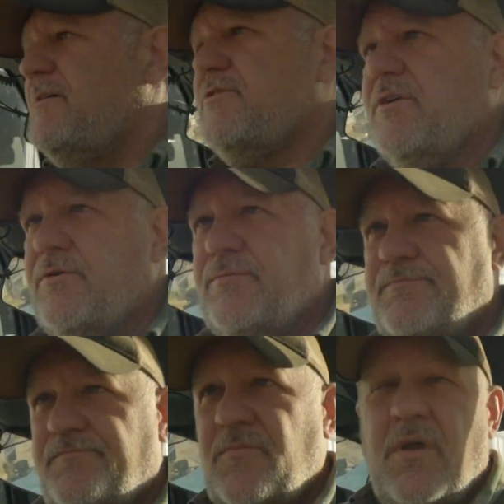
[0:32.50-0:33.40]
So
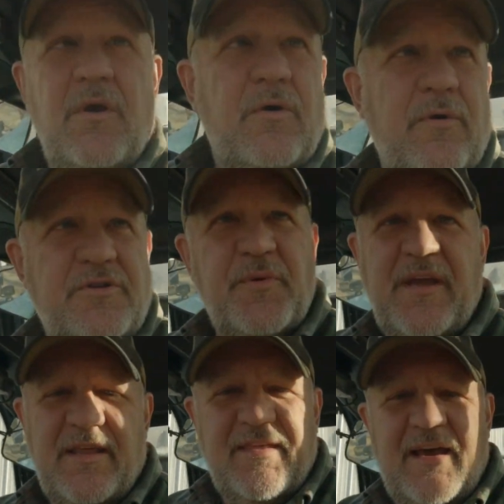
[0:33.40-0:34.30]
once we
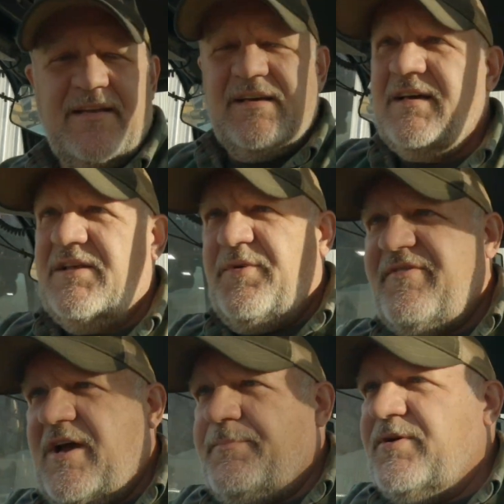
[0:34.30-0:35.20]
get that done, then we've
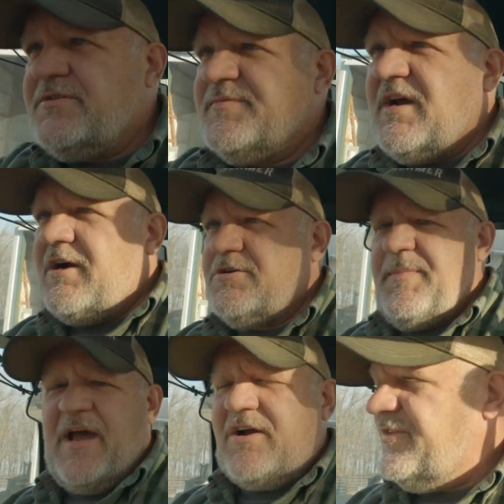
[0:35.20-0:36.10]
got to put some tires
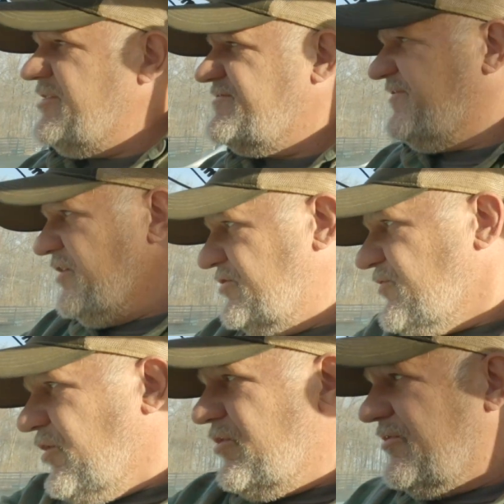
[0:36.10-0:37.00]
back on this field
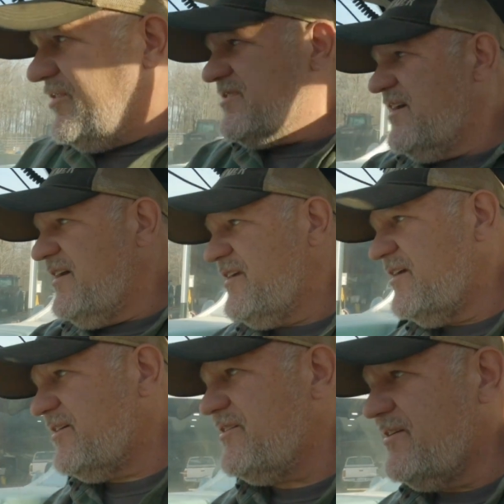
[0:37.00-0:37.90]
roller that's out
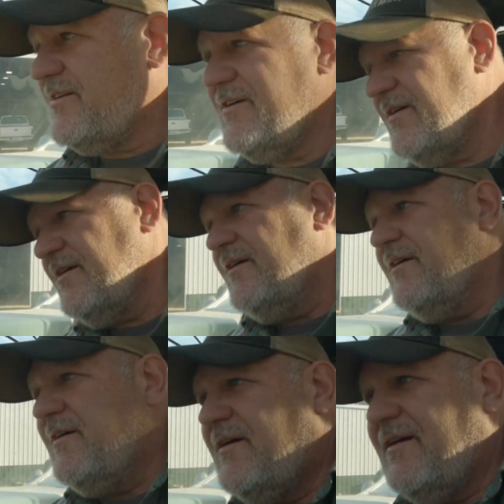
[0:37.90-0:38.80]
here
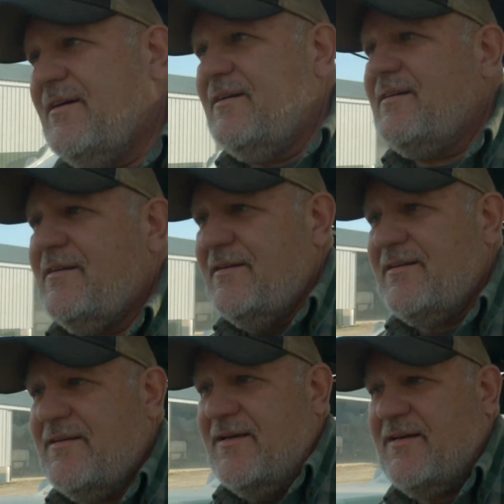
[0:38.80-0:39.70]

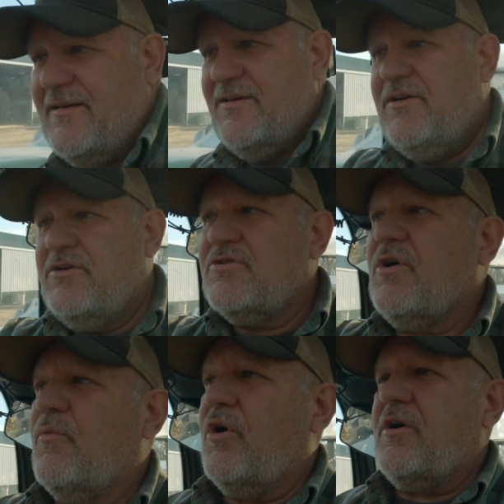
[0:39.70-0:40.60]
and
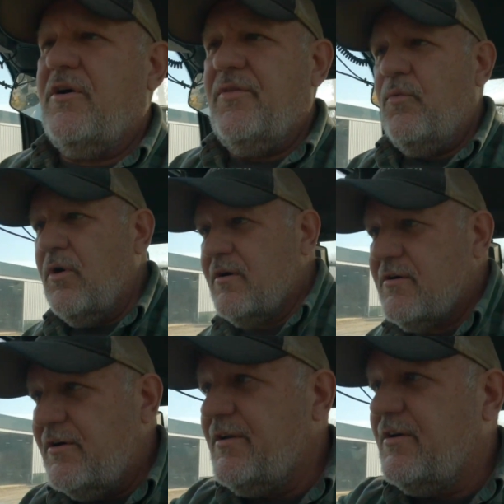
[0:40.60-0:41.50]
start working on the water on